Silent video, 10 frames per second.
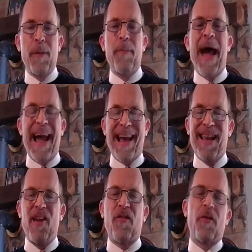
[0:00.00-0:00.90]
back in
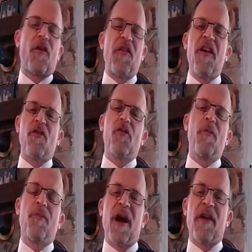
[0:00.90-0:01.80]
each other's physical
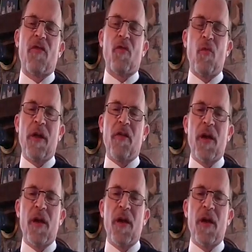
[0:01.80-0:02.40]
presence once